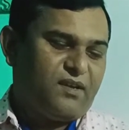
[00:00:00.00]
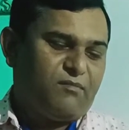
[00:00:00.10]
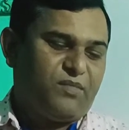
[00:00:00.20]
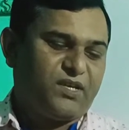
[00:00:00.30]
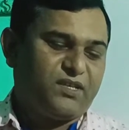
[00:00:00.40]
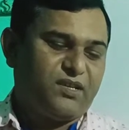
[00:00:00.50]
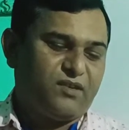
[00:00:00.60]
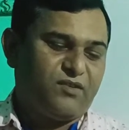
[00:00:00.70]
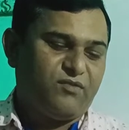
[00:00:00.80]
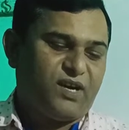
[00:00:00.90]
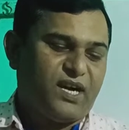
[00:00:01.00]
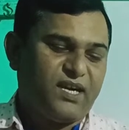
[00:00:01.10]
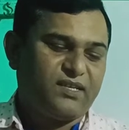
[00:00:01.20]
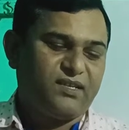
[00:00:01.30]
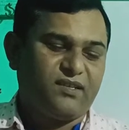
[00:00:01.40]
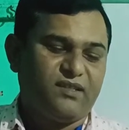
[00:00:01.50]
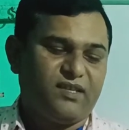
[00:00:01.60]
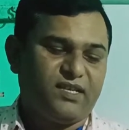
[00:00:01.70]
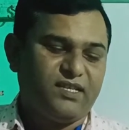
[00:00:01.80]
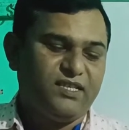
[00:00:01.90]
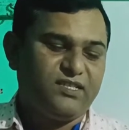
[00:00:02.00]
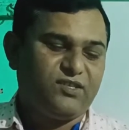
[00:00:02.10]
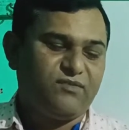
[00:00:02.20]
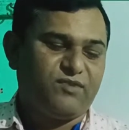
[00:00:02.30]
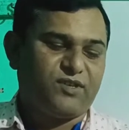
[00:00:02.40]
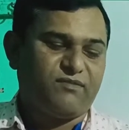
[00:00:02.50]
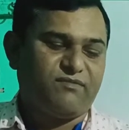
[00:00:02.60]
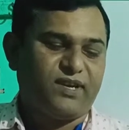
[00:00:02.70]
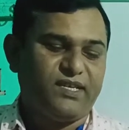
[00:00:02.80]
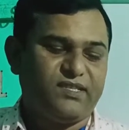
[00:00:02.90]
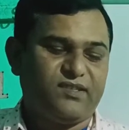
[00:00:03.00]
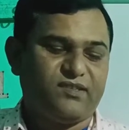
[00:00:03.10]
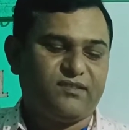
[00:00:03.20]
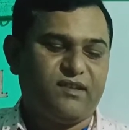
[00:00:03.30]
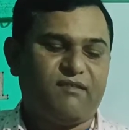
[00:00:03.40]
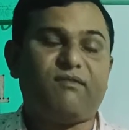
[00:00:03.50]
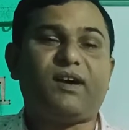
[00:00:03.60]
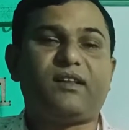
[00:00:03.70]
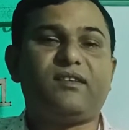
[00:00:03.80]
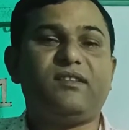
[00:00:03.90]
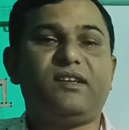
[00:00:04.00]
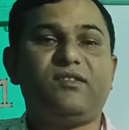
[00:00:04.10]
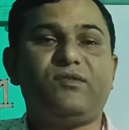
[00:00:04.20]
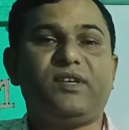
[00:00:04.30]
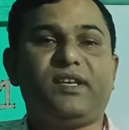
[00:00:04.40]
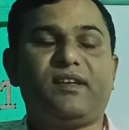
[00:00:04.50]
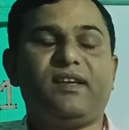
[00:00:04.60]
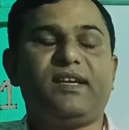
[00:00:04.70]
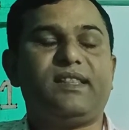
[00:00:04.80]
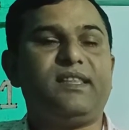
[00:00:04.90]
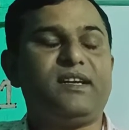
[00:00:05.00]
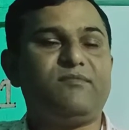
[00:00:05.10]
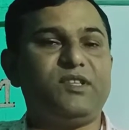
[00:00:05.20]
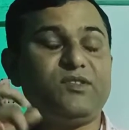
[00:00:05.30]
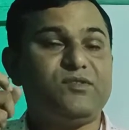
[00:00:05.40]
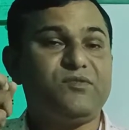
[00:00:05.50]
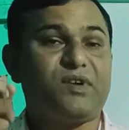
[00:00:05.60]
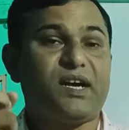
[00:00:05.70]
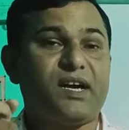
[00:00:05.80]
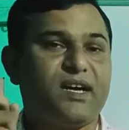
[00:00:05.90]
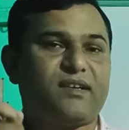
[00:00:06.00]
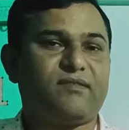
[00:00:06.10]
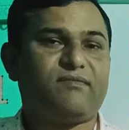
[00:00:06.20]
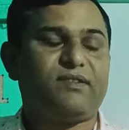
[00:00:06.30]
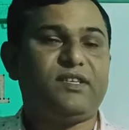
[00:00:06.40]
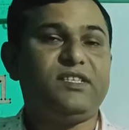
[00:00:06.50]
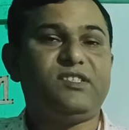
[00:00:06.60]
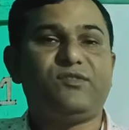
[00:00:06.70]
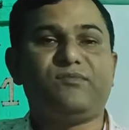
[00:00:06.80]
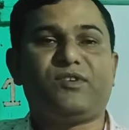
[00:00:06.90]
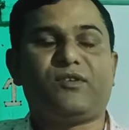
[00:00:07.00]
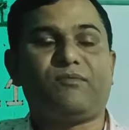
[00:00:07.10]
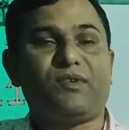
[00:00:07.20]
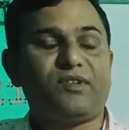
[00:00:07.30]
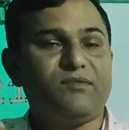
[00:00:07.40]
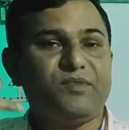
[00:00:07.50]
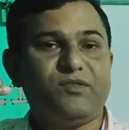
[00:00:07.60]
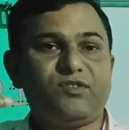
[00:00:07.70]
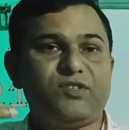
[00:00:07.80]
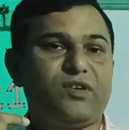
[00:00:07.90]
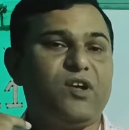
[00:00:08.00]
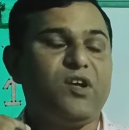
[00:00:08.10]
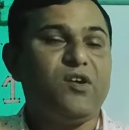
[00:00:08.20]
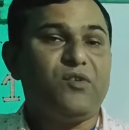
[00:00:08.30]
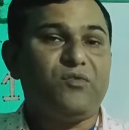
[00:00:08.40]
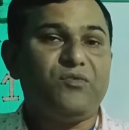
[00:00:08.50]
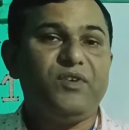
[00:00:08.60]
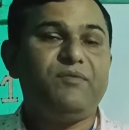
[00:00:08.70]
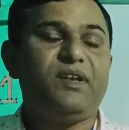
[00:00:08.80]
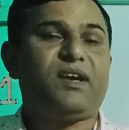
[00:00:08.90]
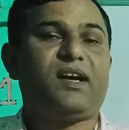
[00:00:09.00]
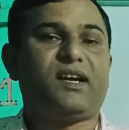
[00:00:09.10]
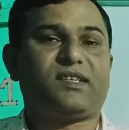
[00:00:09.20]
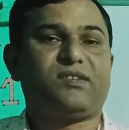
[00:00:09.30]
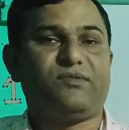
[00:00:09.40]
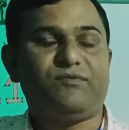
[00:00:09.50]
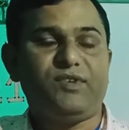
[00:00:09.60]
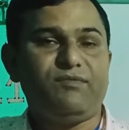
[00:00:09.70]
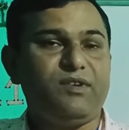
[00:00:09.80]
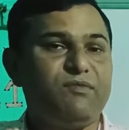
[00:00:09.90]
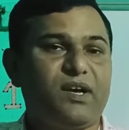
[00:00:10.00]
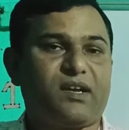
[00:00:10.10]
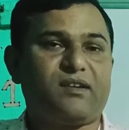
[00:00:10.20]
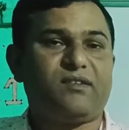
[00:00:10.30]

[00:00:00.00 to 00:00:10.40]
But to act that each tomorrow finds us farther than today. That means to act for each tomorrow. For the future, we will act, we will work